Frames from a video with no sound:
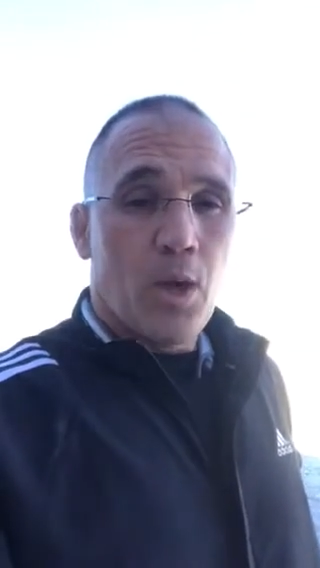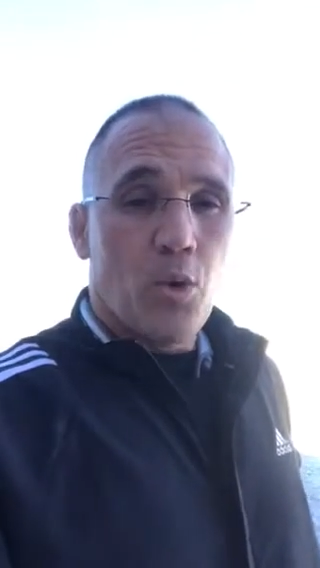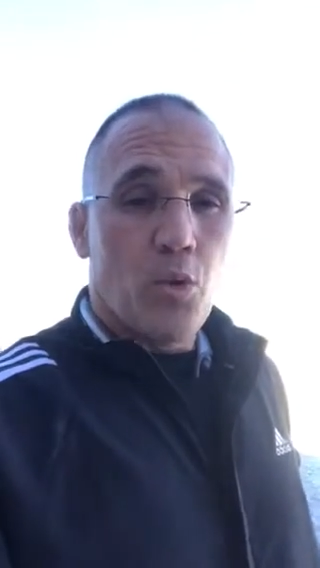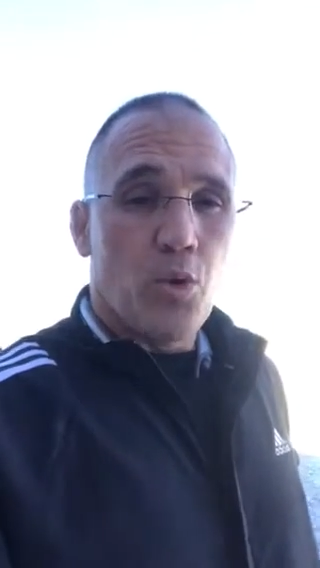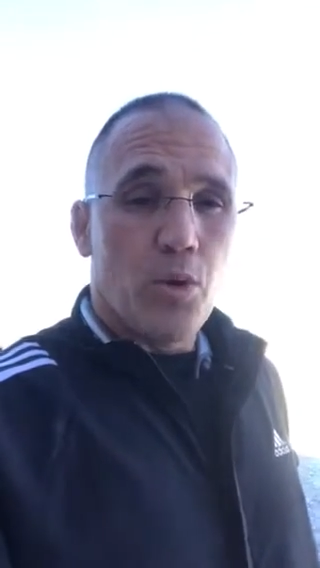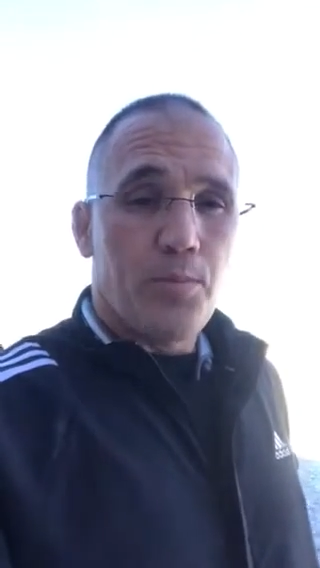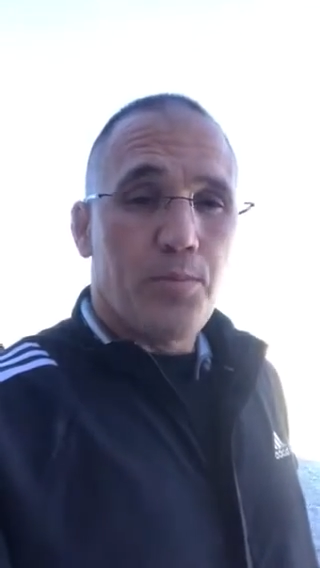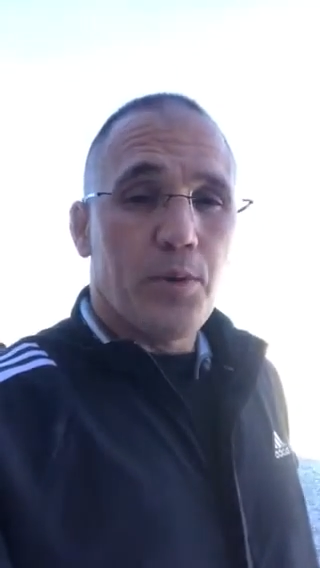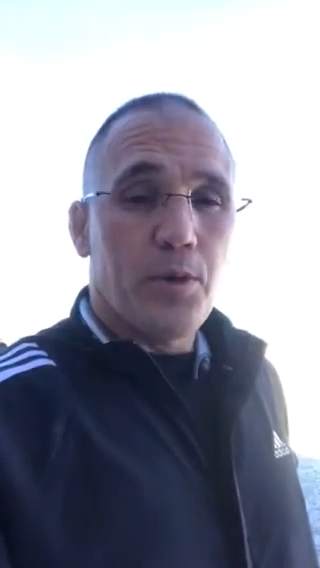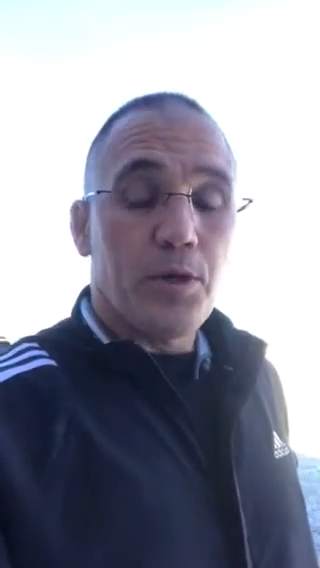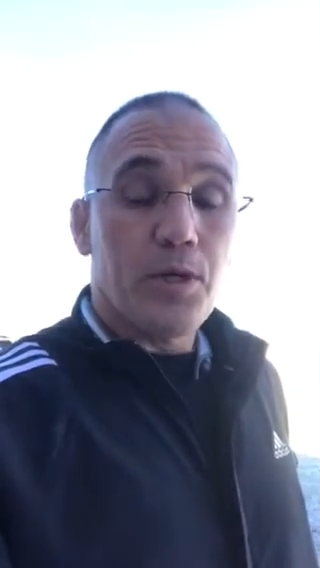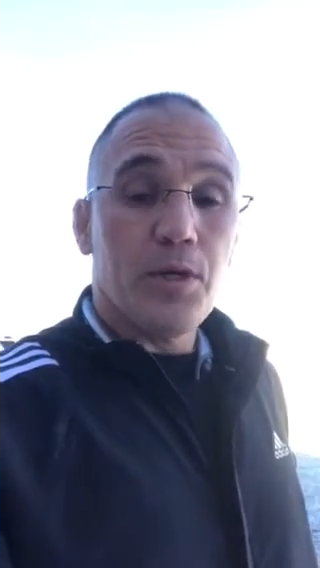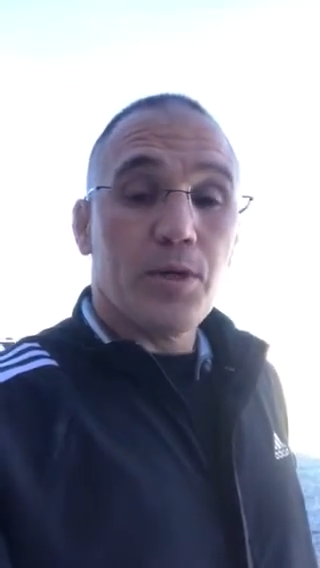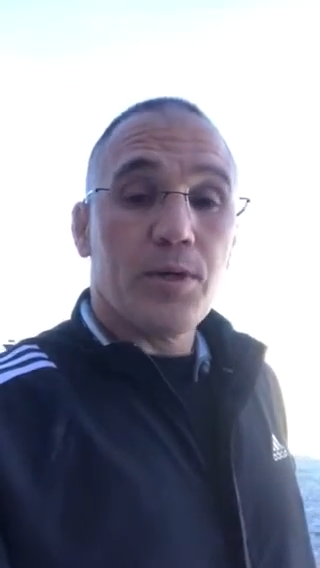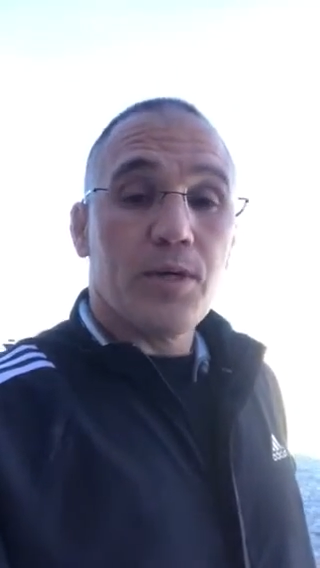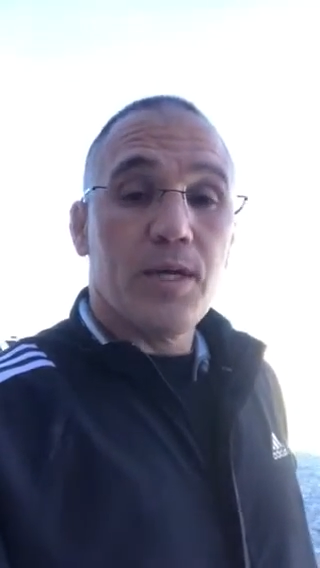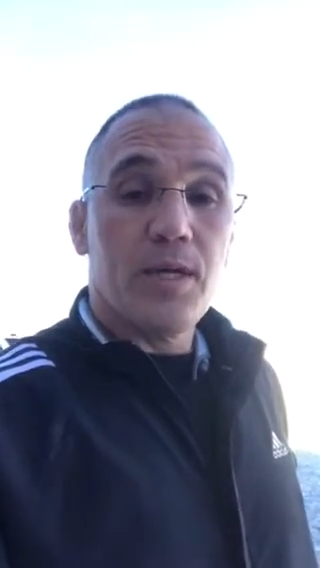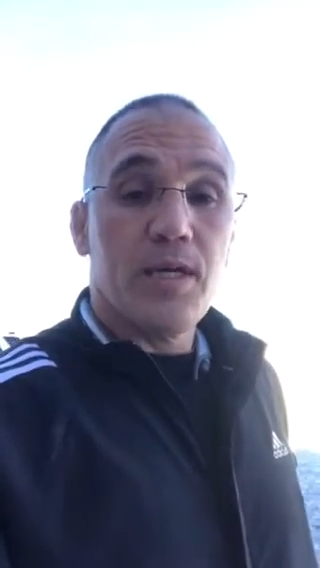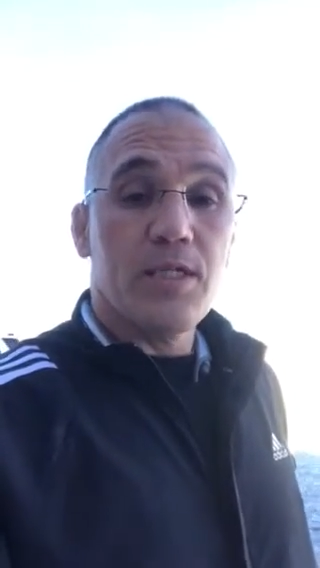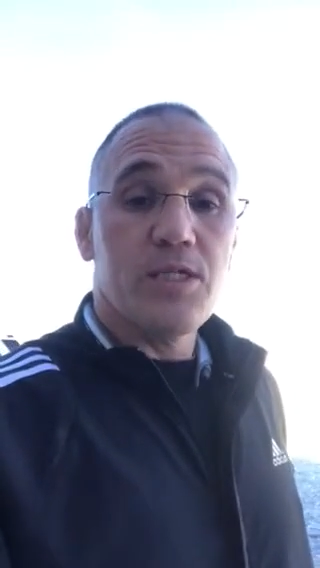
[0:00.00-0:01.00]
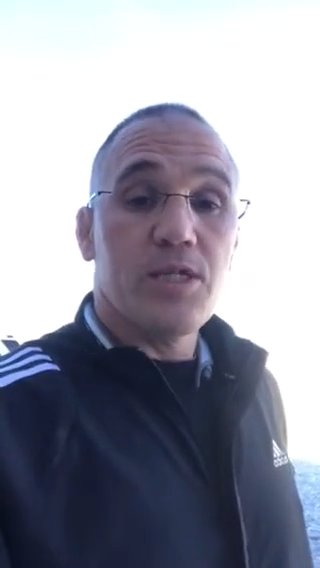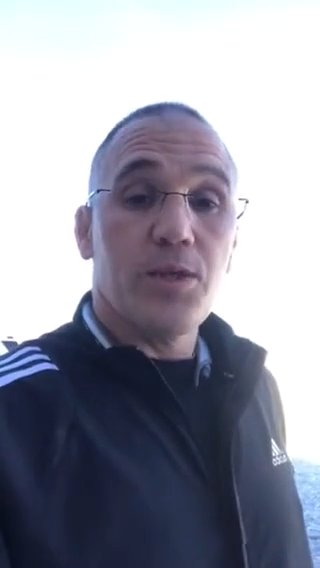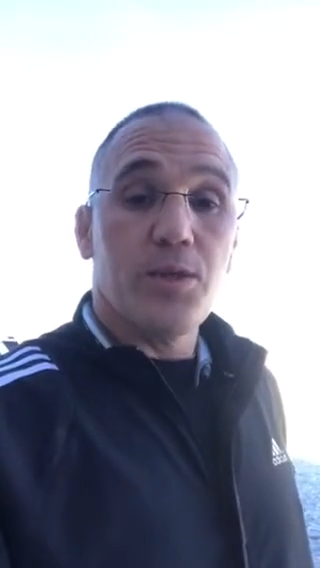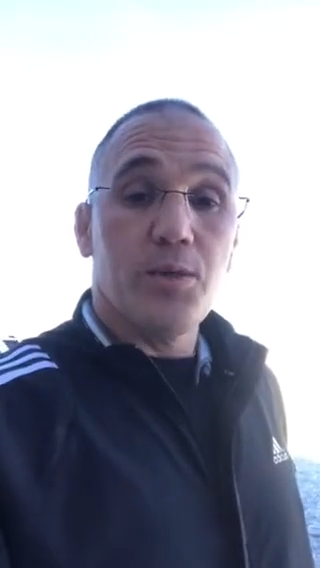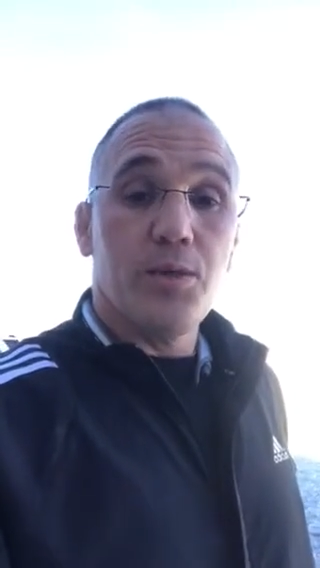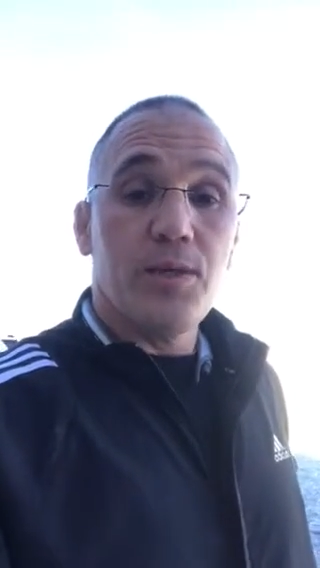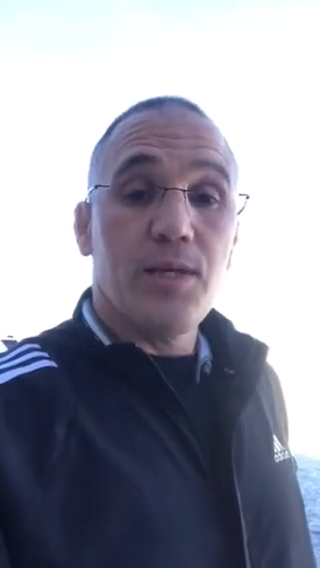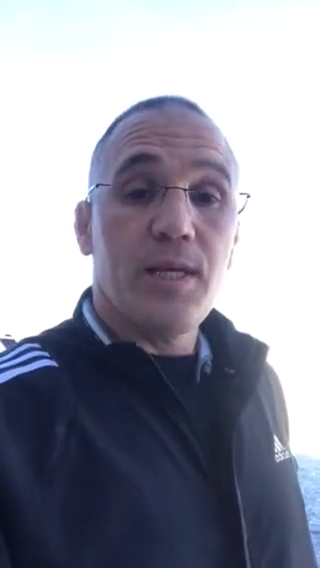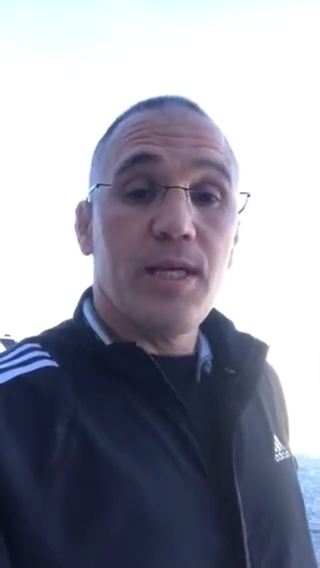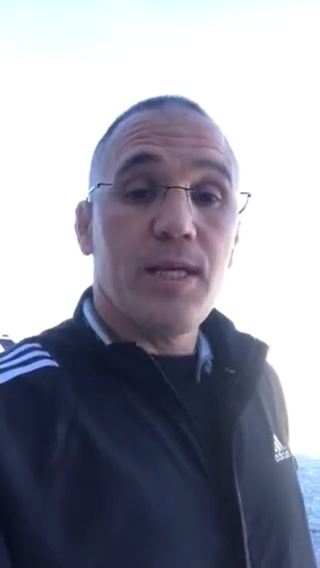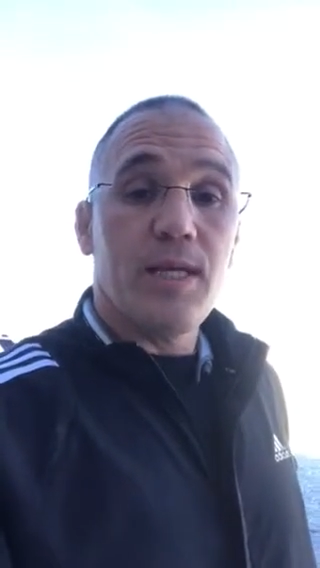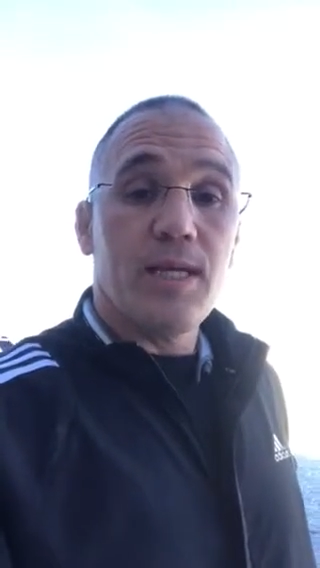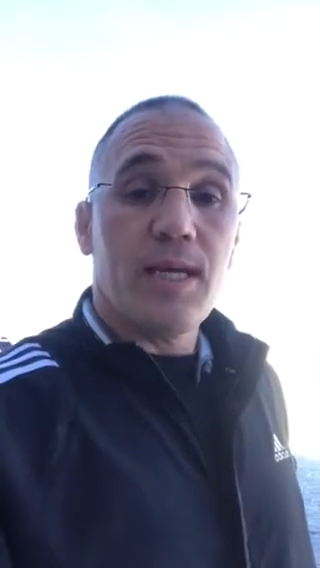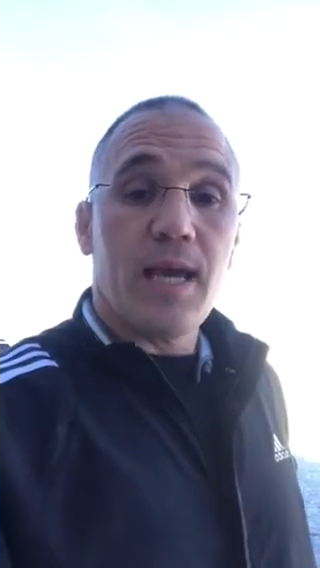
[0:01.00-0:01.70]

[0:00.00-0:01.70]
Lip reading: We'll put your kids through the